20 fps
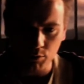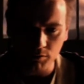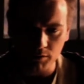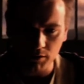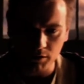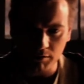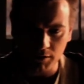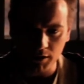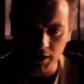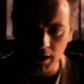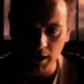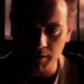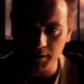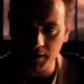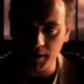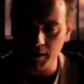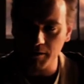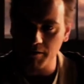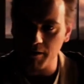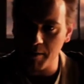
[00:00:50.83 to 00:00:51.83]
but I
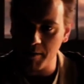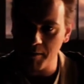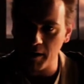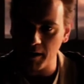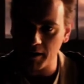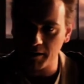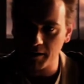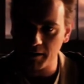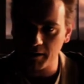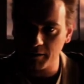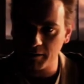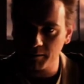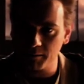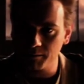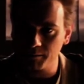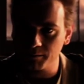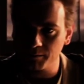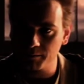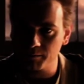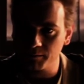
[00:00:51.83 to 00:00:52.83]
completely
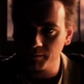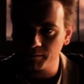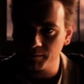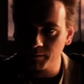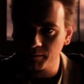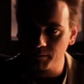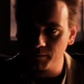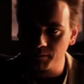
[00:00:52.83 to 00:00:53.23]
disagree.